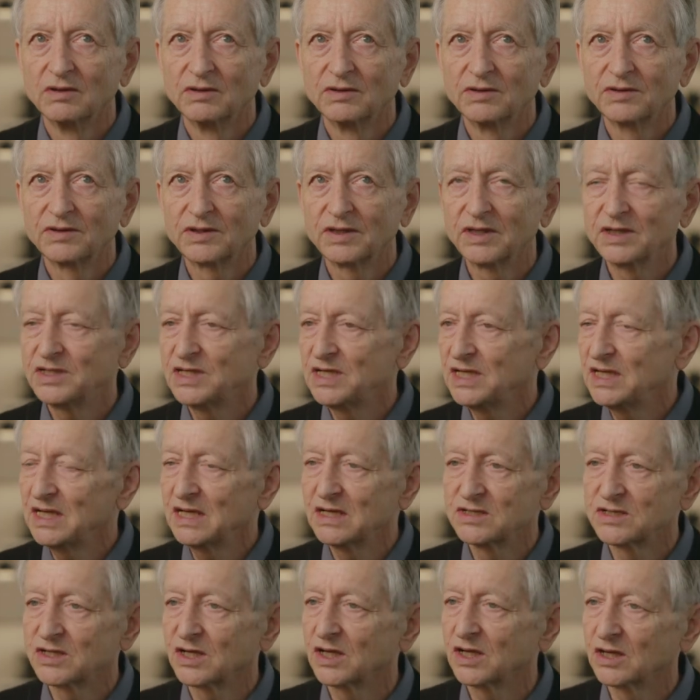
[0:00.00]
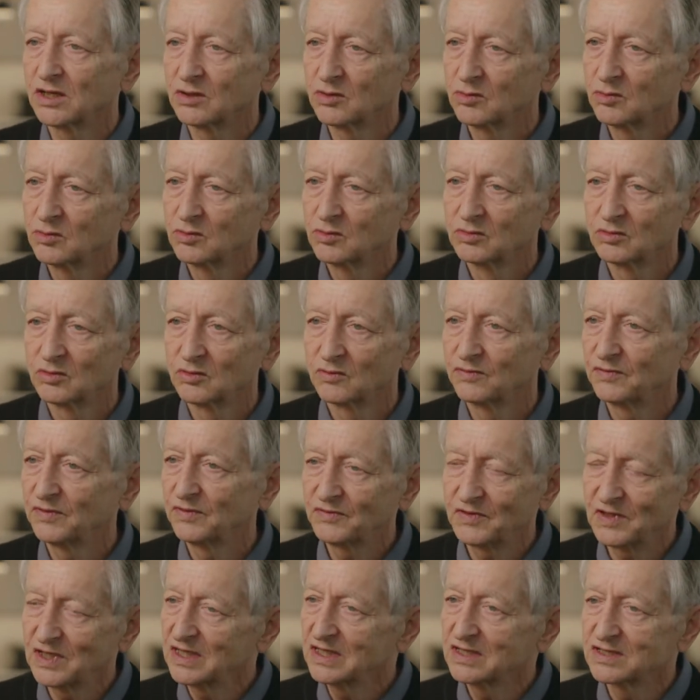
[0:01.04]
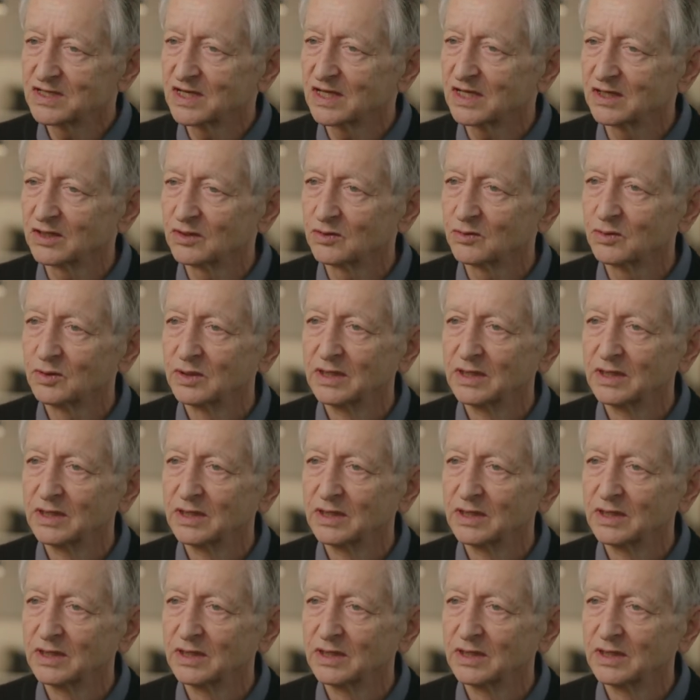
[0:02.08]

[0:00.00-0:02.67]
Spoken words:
30 years ago, or 50 years ago,